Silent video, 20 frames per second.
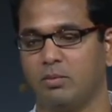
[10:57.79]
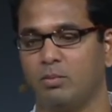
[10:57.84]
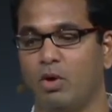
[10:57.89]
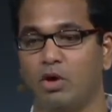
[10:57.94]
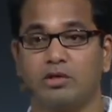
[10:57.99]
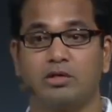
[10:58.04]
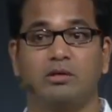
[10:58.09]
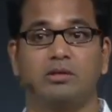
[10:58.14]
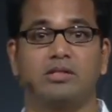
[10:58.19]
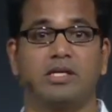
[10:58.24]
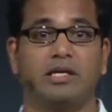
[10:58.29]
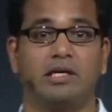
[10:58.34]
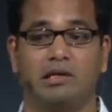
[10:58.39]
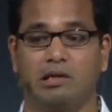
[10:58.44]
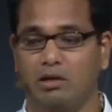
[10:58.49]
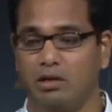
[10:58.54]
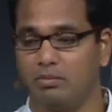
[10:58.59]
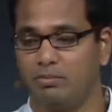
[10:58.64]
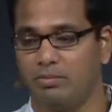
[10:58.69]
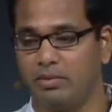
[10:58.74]
modules under
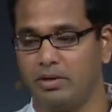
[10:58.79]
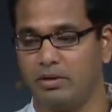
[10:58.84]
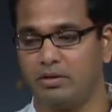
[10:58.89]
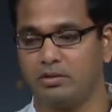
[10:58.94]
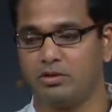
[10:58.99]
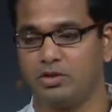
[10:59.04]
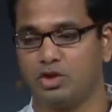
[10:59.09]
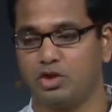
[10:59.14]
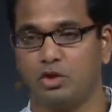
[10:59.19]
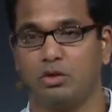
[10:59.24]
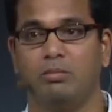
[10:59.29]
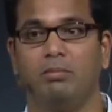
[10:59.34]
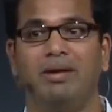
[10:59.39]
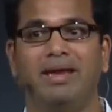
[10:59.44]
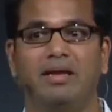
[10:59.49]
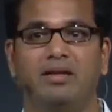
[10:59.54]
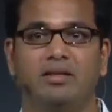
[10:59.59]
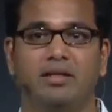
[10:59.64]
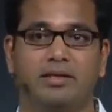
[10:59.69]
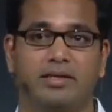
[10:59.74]
development should
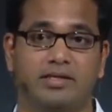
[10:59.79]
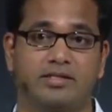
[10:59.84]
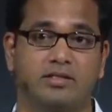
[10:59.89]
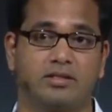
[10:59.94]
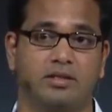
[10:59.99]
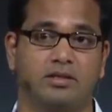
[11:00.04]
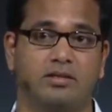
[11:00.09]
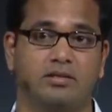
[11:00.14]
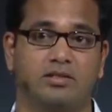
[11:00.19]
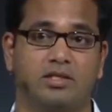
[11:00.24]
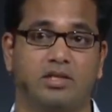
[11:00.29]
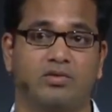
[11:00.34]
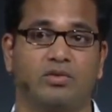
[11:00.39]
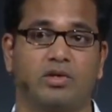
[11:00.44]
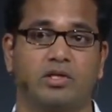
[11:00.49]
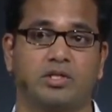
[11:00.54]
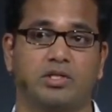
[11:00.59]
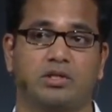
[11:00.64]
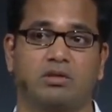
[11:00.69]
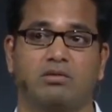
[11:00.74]
meet the test and
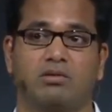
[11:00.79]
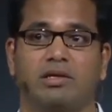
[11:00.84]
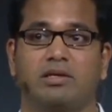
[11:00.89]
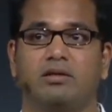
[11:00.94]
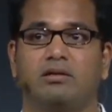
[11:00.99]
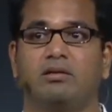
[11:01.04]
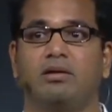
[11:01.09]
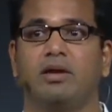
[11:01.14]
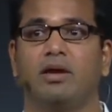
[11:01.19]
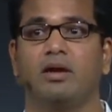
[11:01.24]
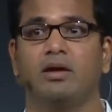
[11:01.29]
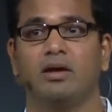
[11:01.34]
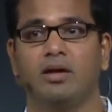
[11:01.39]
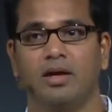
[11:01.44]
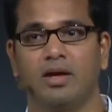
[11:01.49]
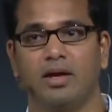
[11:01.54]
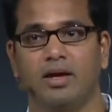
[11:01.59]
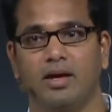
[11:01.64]
certification criteria